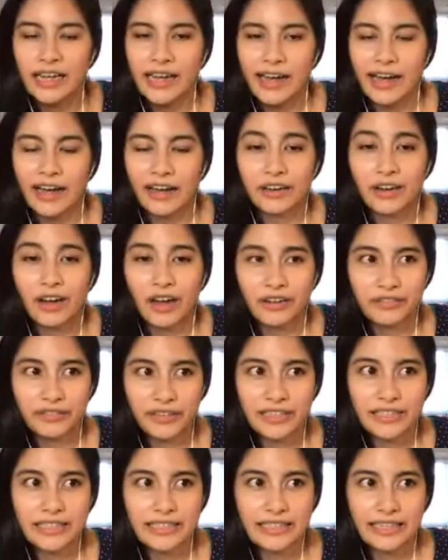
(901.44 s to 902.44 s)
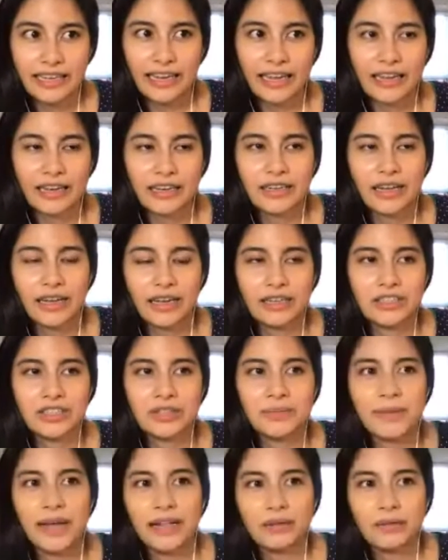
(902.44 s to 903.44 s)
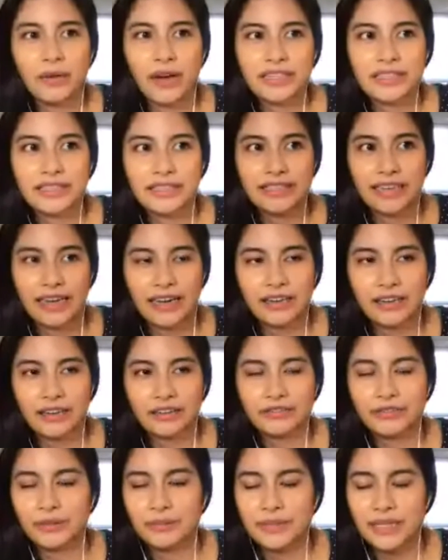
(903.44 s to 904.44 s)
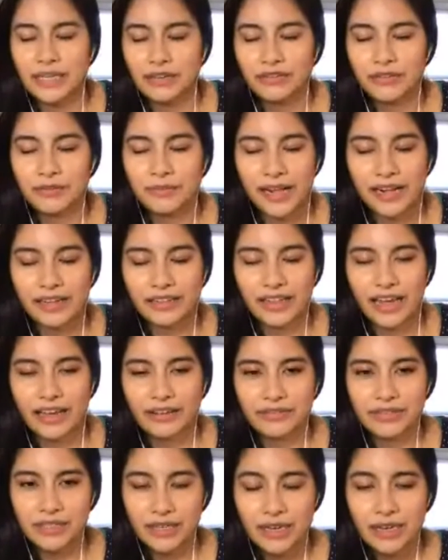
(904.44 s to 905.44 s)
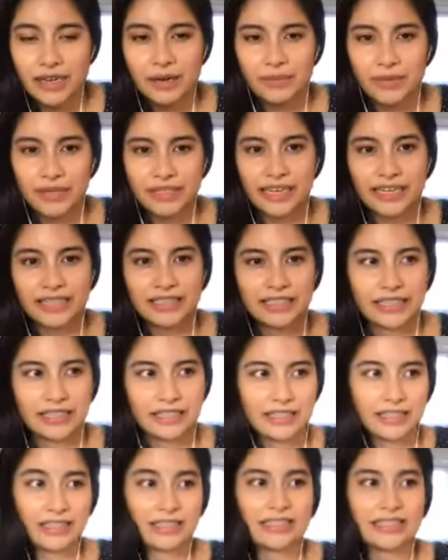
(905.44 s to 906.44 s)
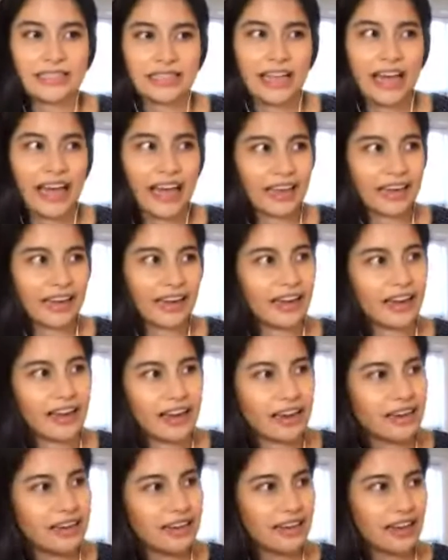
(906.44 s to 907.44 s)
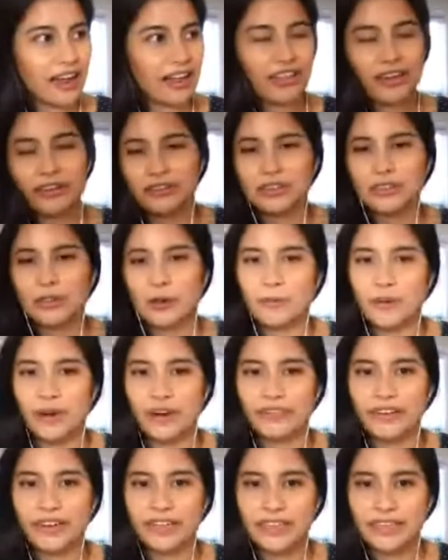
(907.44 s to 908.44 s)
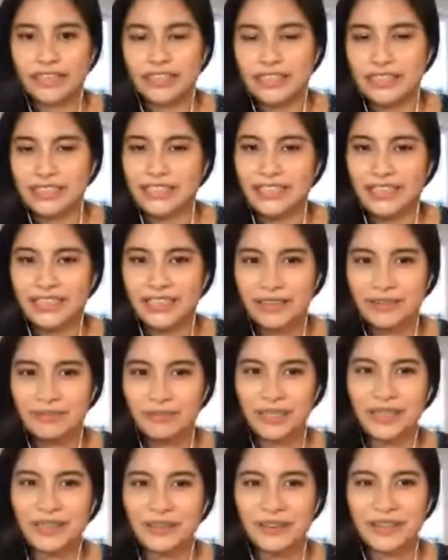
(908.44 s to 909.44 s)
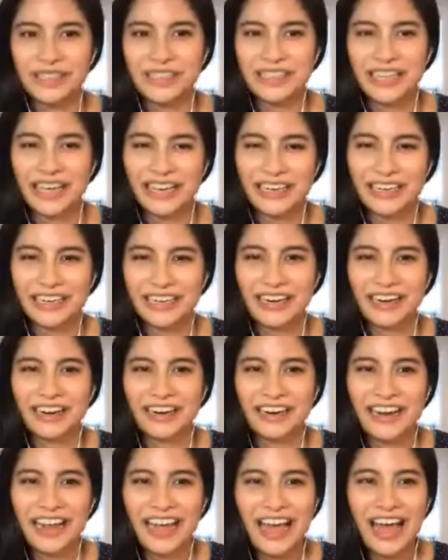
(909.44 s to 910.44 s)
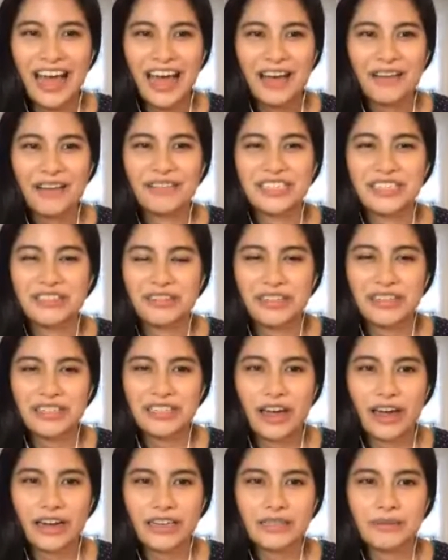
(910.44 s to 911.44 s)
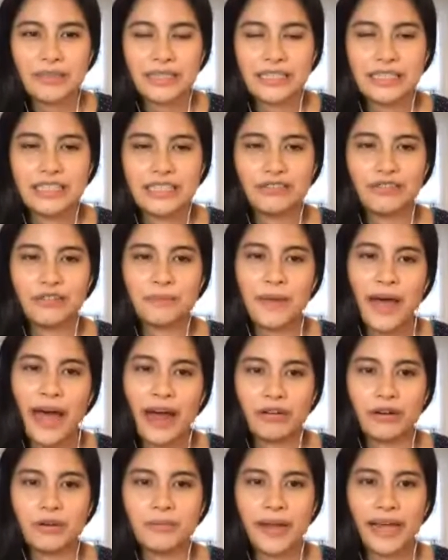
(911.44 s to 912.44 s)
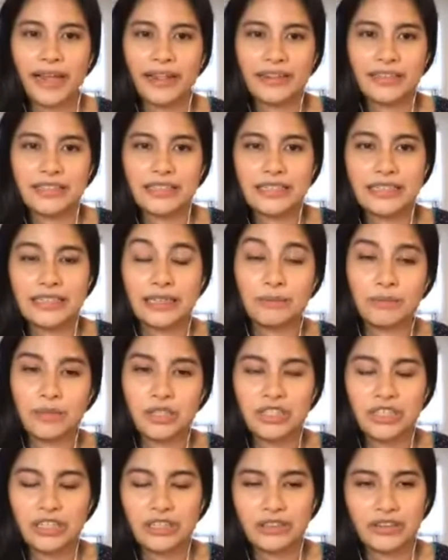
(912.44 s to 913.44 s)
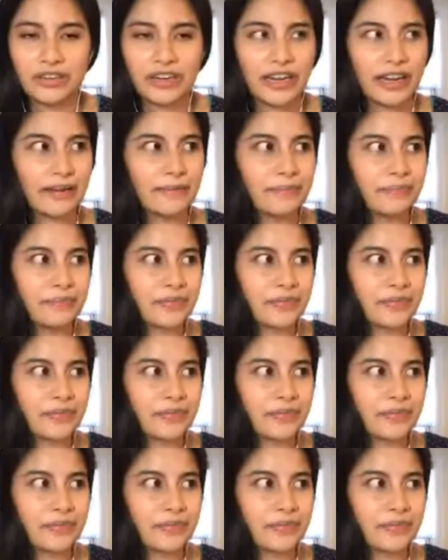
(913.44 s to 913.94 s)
uh, conference, and uh, Jamelle Watson Daniel from Data for Black Lives presented this slide, and I thought it was so perfect. I just put the whole slide in here. But she really talks about these different power imbalances in machine learning.